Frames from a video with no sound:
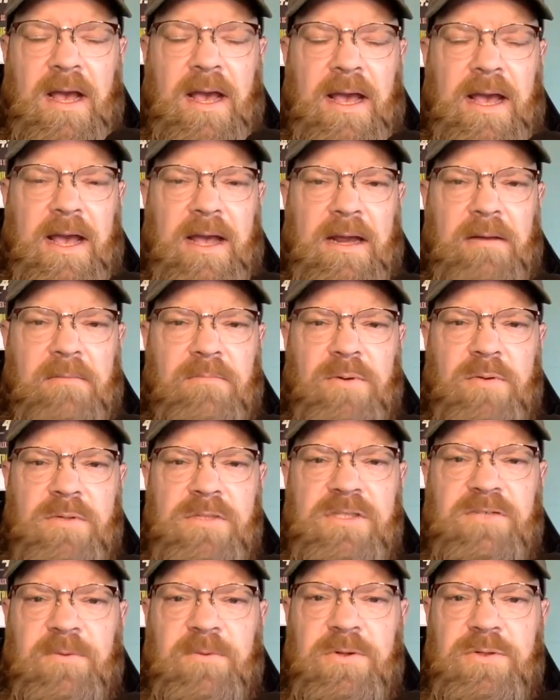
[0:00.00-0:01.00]
And
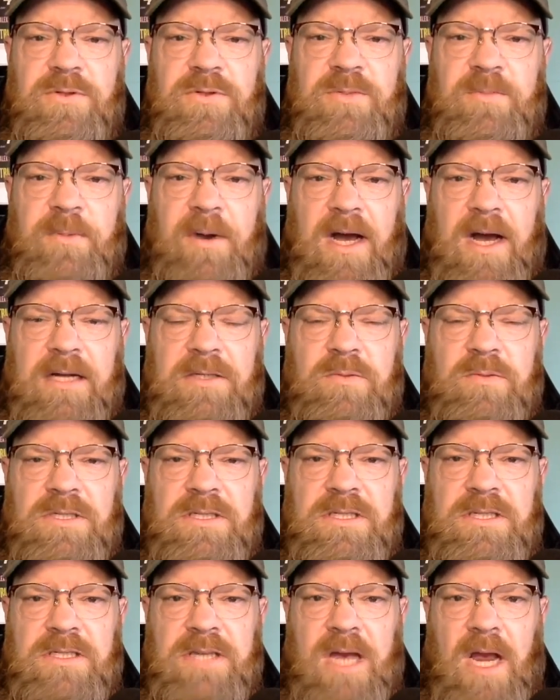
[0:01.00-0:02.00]
Boudin's first response
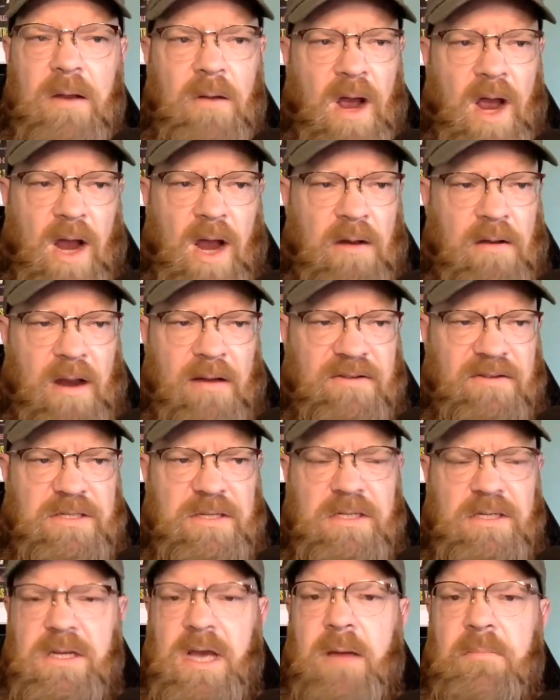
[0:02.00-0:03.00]
was to say, well, every
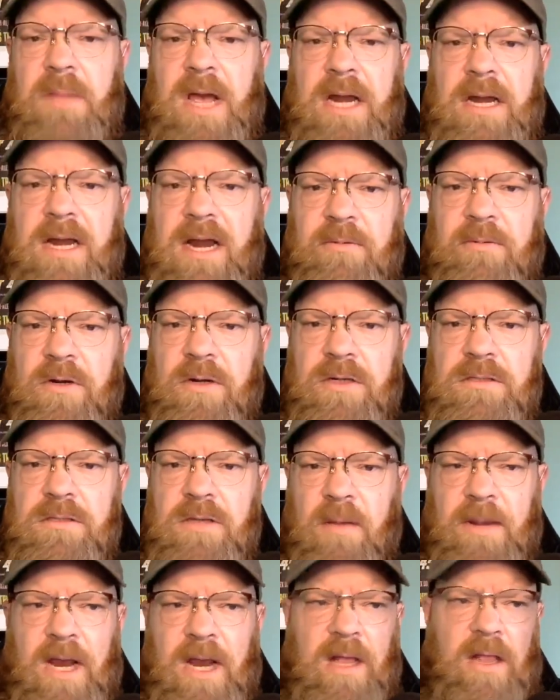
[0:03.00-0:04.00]
city's got bad
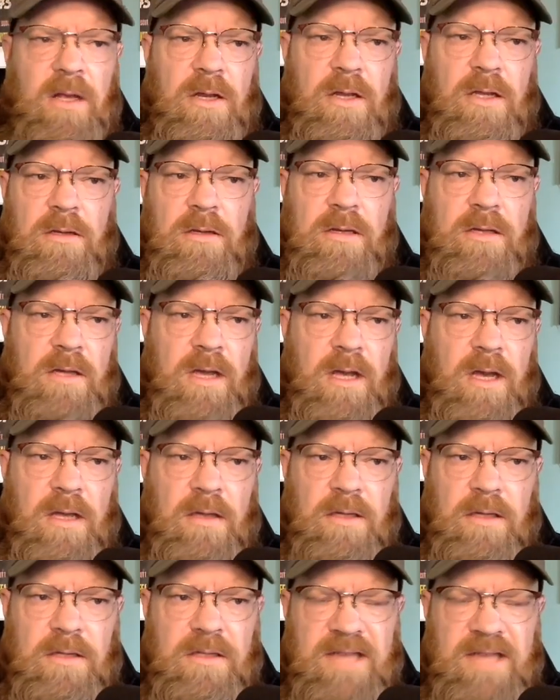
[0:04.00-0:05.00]
neighborhoods. I mean, look
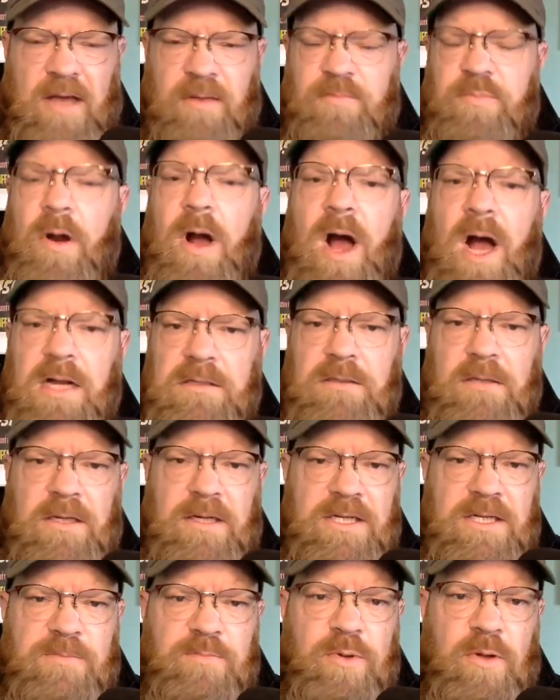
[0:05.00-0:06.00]
at South Bronx, look
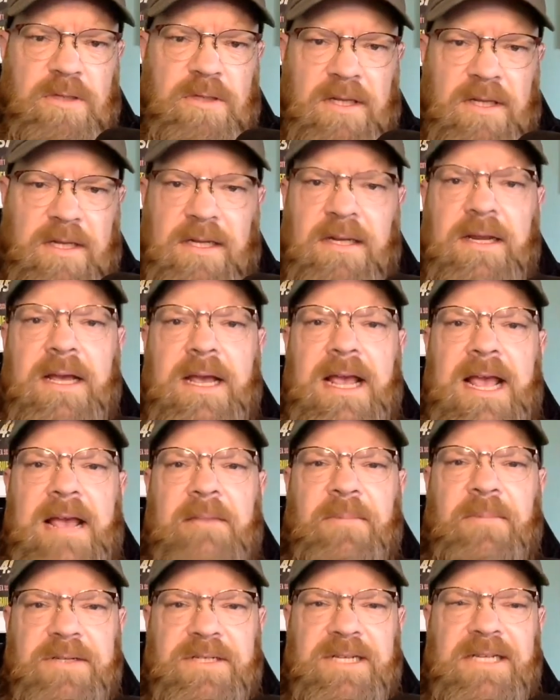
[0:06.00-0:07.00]
at East Brooklyn.
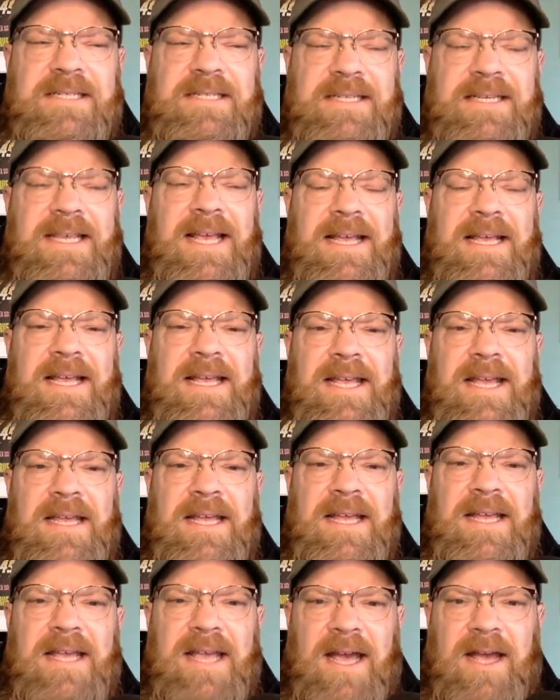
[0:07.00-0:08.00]
Marchese said,
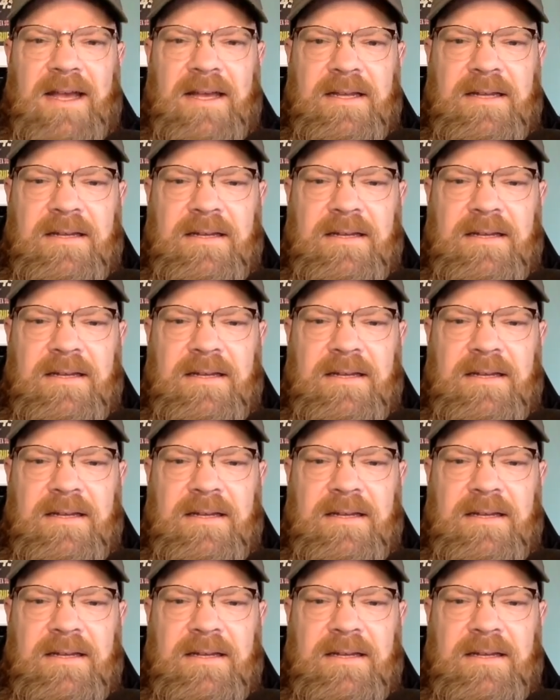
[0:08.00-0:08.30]
yeah.